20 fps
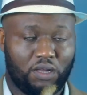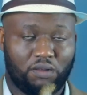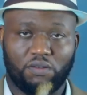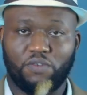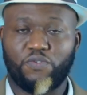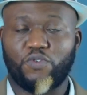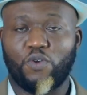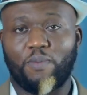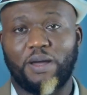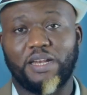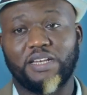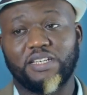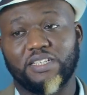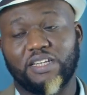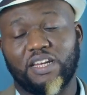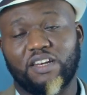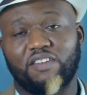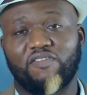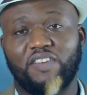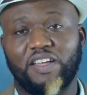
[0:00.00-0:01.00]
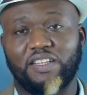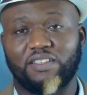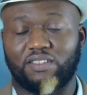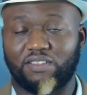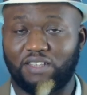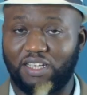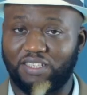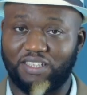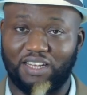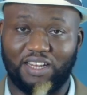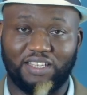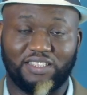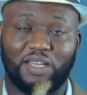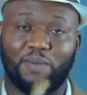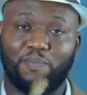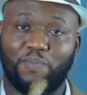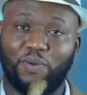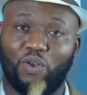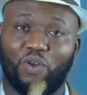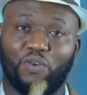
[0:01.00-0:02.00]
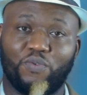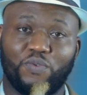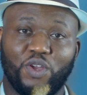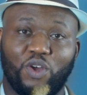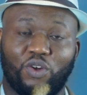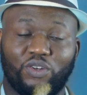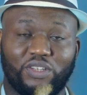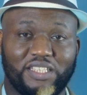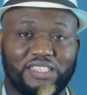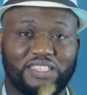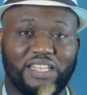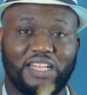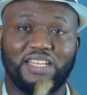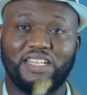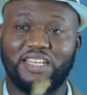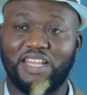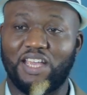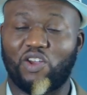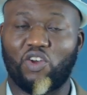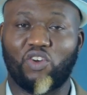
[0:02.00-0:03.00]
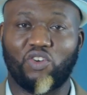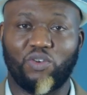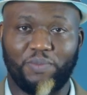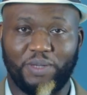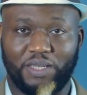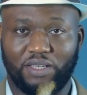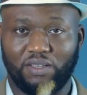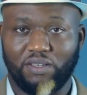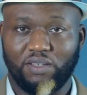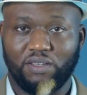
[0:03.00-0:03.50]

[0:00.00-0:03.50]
If you're managing an event, that's an example of understanding the economy.